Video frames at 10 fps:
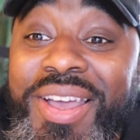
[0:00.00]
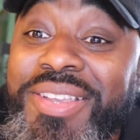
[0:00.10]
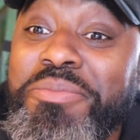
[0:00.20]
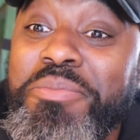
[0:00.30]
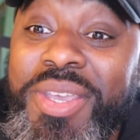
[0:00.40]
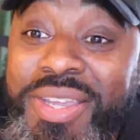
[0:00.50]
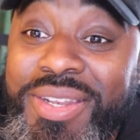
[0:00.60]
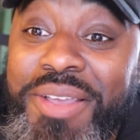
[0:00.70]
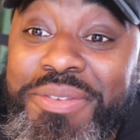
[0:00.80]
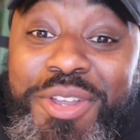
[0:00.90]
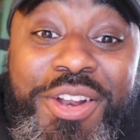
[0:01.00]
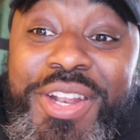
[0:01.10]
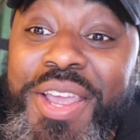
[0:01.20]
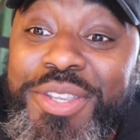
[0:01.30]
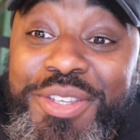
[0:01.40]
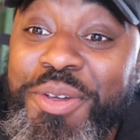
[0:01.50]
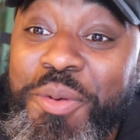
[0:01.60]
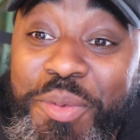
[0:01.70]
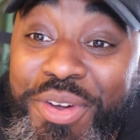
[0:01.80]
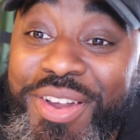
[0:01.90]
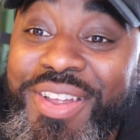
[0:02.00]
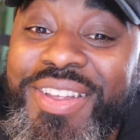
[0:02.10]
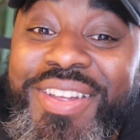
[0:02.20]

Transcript: us men have started every single war,